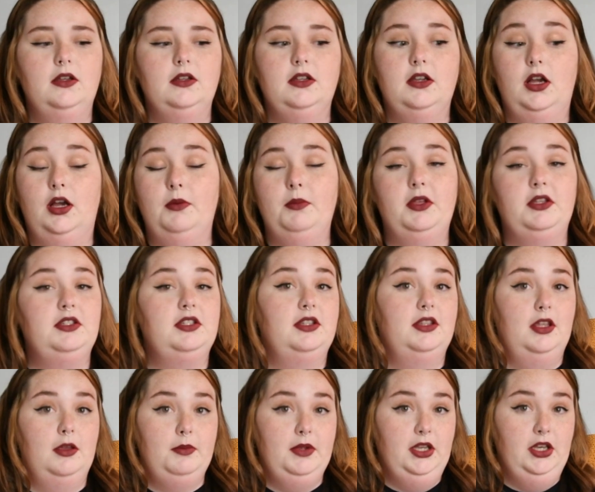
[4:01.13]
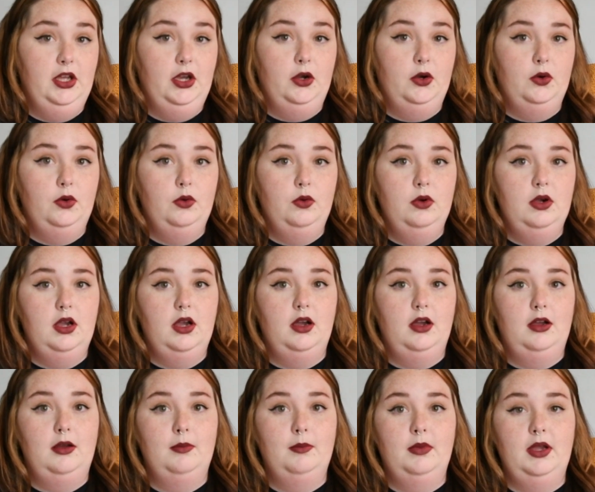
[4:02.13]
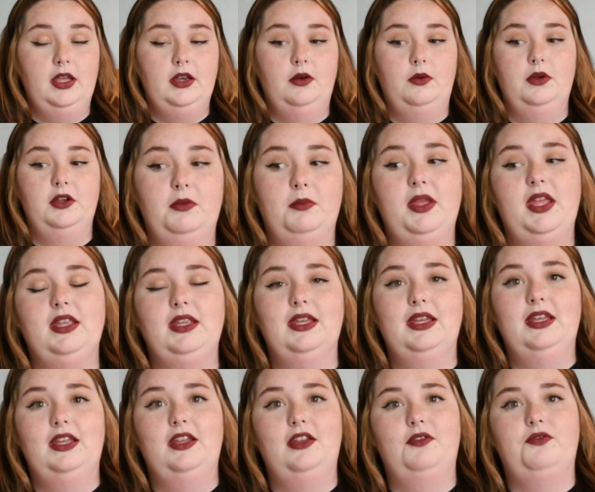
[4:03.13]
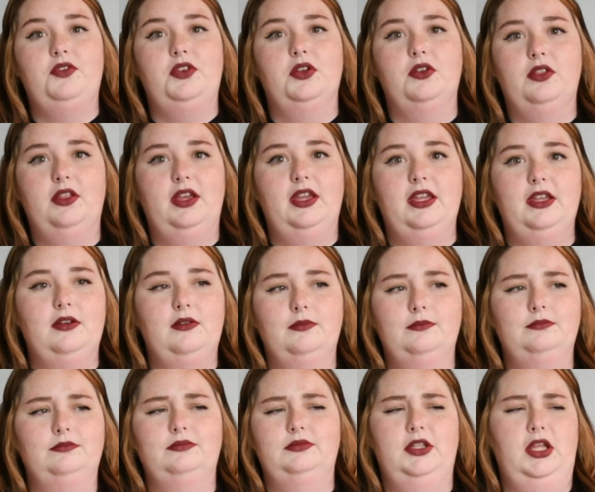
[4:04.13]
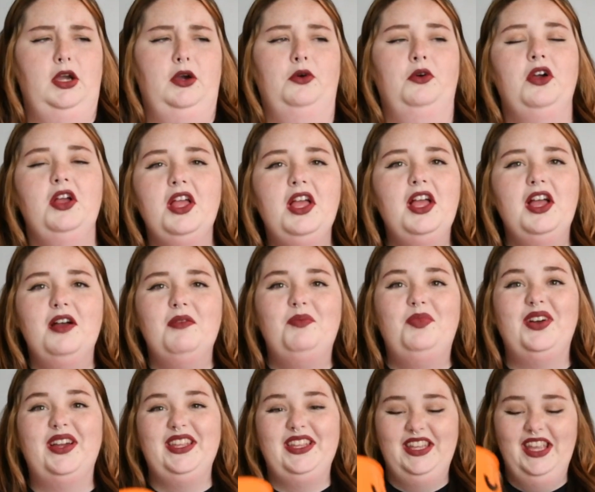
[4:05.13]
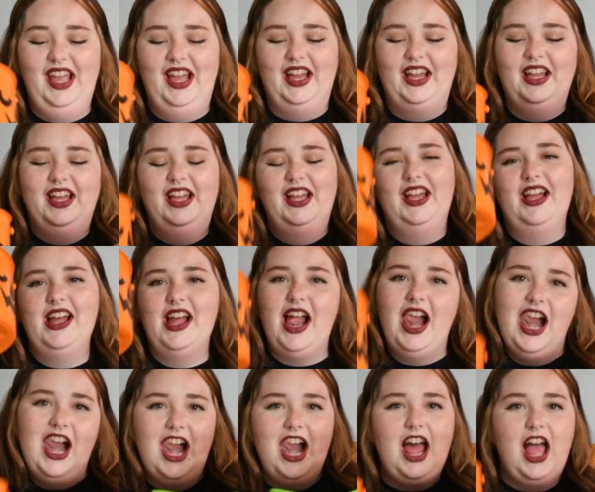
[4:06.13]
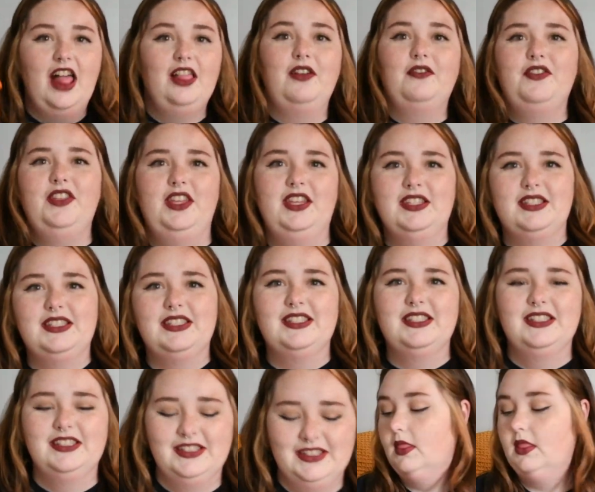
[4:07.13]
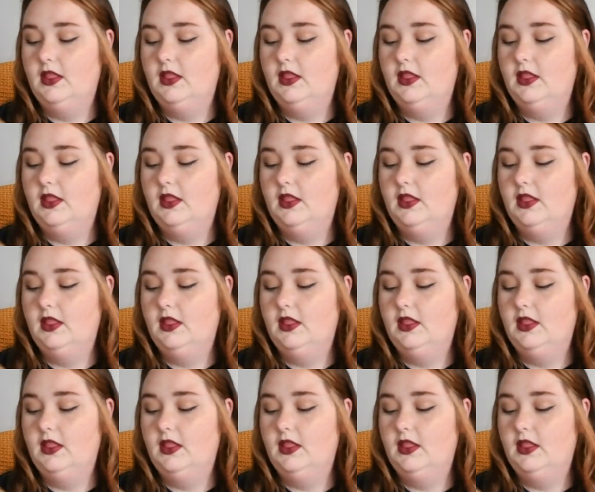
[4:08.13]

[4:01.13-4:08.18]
Comment and let me know. Um, I don't make it if you're like no. But yeah, I love these.